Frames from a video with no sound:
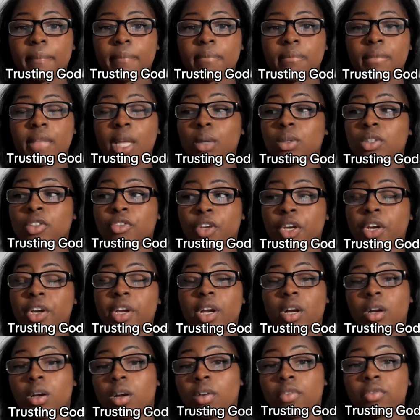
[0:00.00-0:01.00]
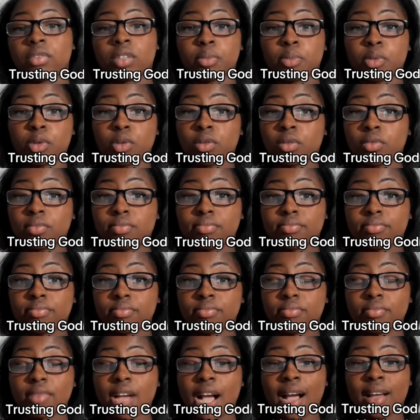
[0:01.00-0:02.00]
That was very uncomfortable.
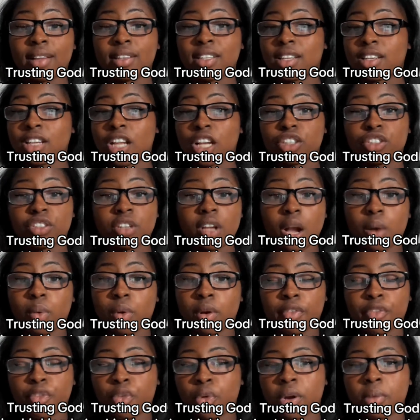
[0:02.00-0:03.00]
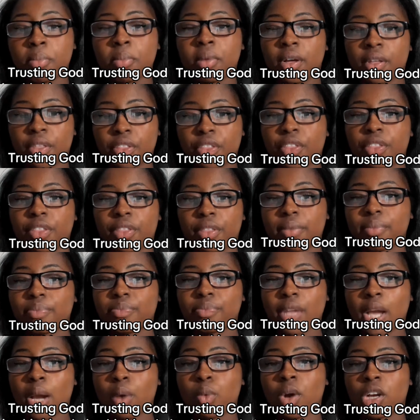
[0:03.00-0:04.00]
I did not shower for a month.
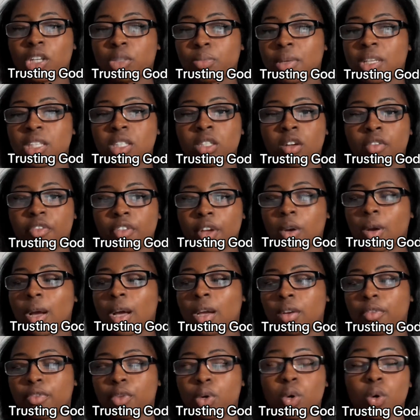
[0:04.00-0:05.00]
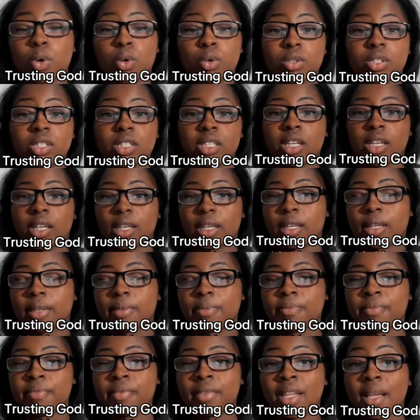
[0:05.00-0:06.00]
I washed myself out out of a whole sink.
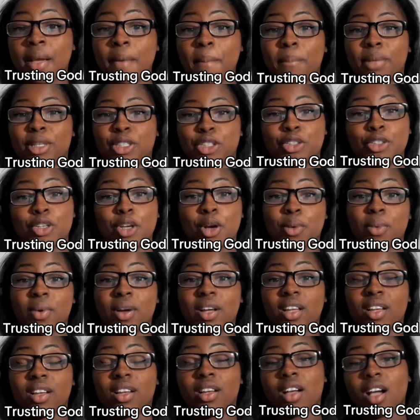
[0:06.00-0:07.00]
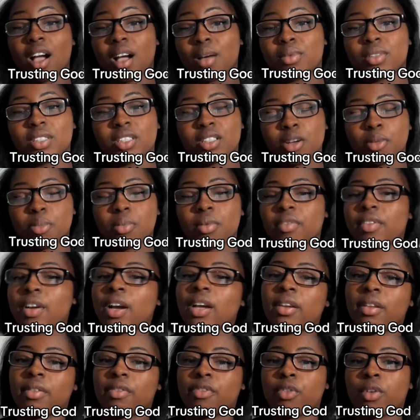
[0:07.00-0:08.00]
But you know what? God was still
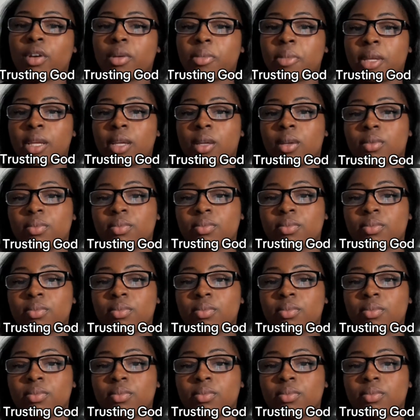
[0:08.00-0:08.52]
providing for me.